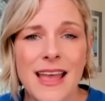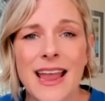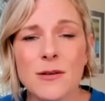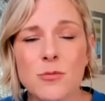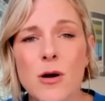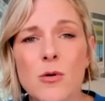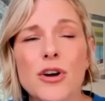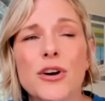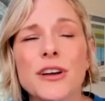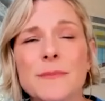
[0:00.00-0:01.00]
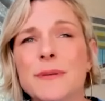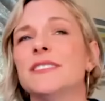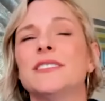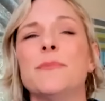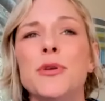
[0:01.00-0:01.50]
And what could have been this
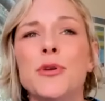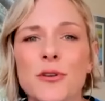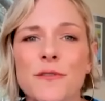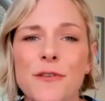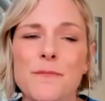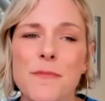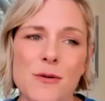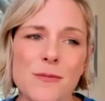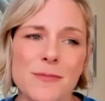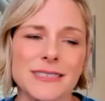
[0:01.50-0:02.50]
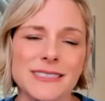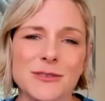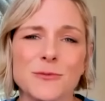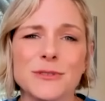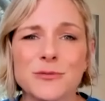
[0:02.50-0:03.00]
beautiful moment
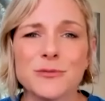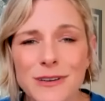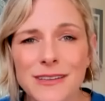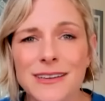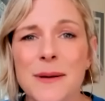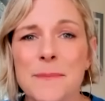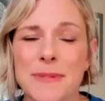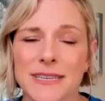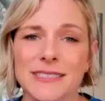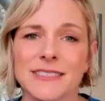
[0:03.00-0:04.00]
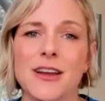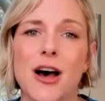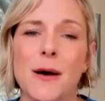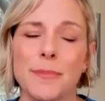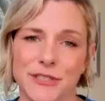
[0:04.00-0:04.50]
was really a missed
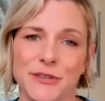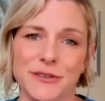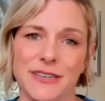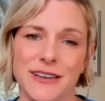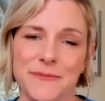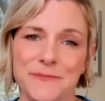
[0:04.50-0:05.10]
opportunity.